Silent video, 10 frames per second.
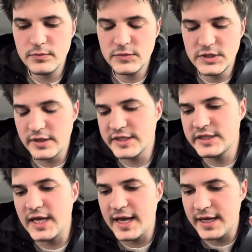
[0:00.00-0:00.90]
to this
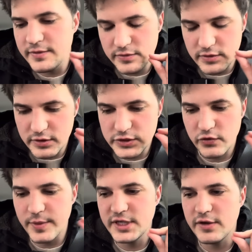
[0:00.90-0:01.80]
day, the
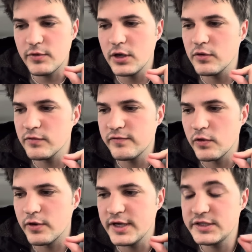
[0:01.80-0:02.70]
script I wrote
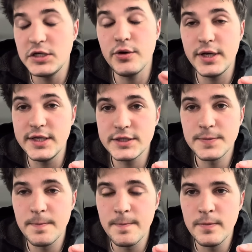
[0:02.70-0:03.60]
for a series
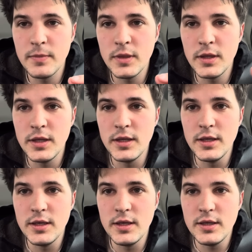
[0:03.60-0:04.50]

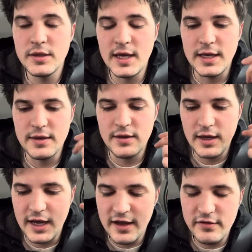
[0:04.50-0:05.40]
that
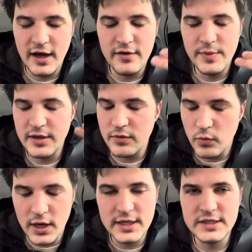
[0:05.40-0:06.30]
I'd been
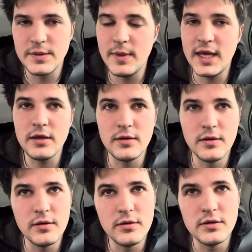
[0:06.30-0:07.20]
wanting to make
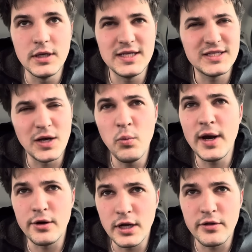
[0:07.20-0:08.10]
in some
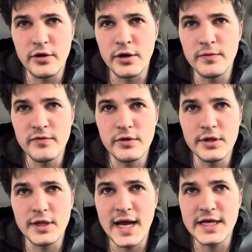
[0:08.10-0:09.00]
way or another for
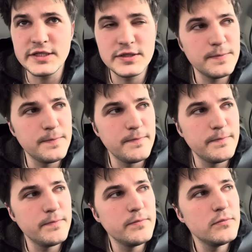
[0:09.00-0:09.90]
the last
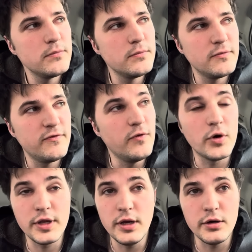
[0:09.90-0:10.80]

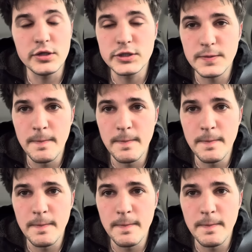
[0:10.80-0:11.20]
4 years,